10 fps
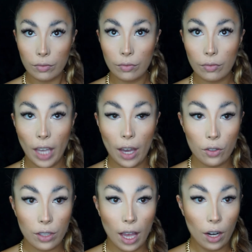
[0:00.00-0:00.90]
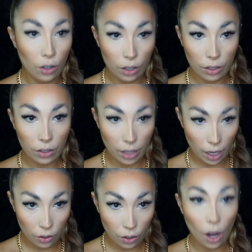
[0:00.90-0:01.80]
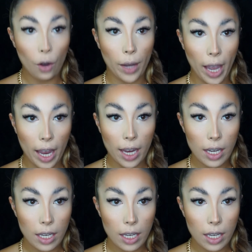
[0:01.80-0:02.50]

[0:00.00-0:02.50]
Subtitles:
How does that look? Does that look okay?